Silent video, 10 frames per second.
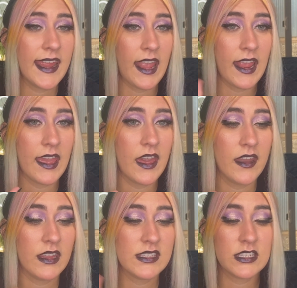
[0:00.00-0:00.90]
and
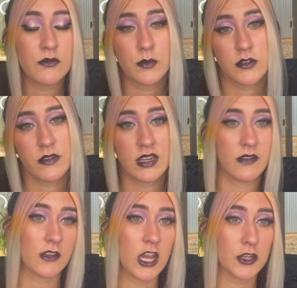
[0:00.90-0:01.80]
it didn't remove enough
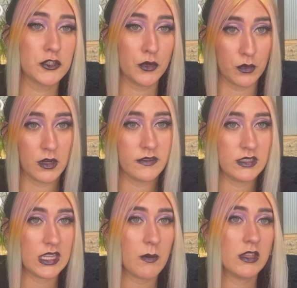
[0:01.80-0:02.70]
color to warrant the
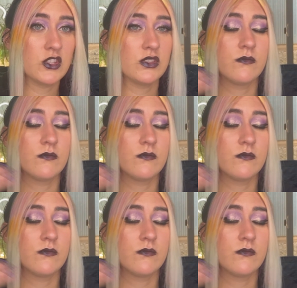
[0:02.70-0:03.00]
damage,